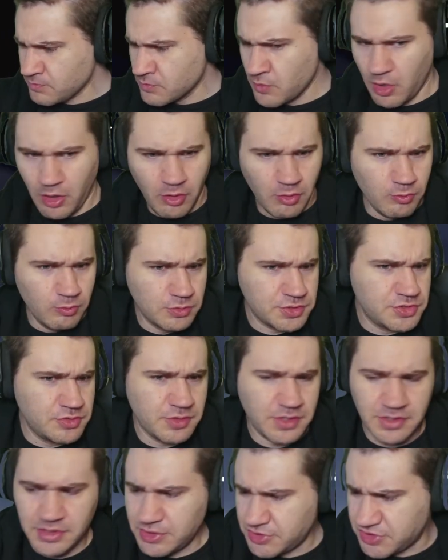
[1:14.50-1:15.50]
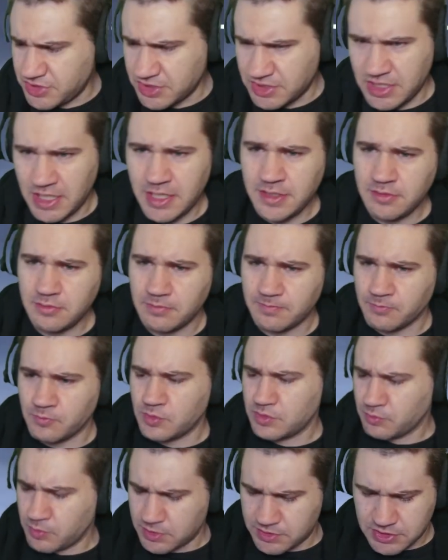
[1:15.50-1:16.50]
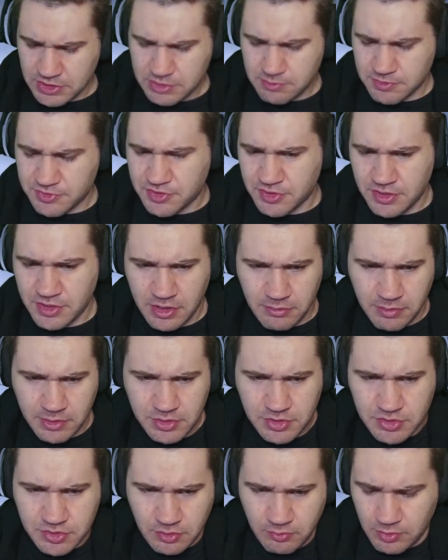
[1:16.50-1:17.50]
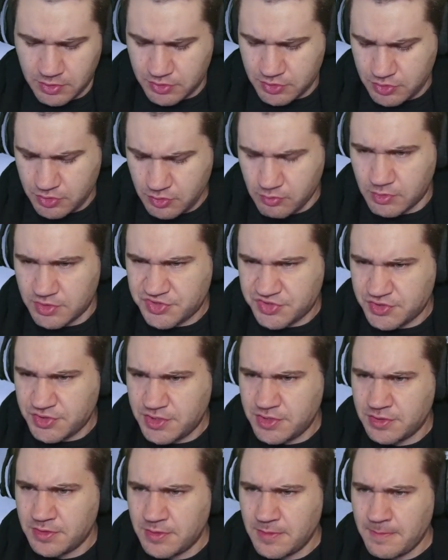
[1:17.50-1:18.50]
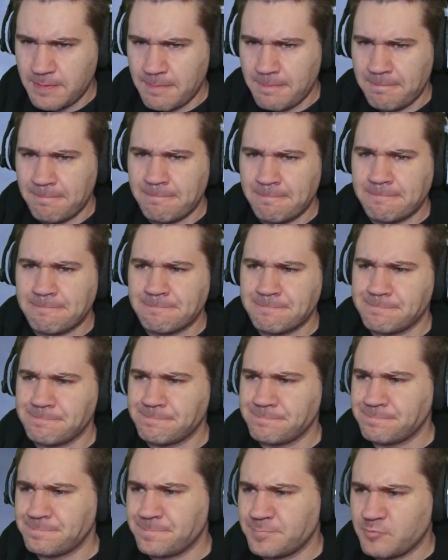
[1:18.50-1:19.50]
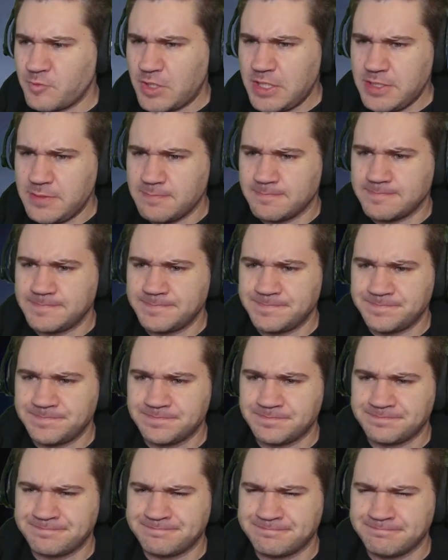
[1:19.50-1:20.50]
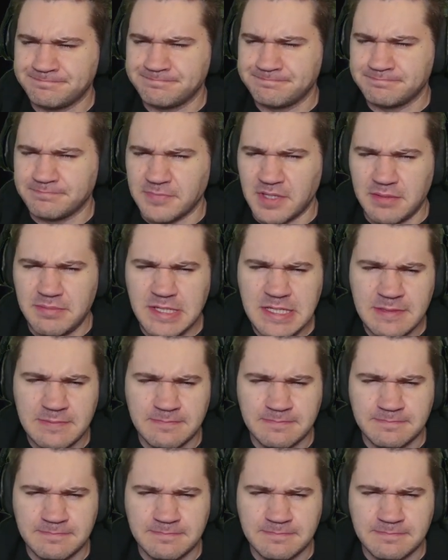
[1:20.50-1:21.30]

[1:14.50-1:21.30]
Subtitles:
Oh, we're doing this again? What this was in the original one too, wasn't it? Right? Maybe?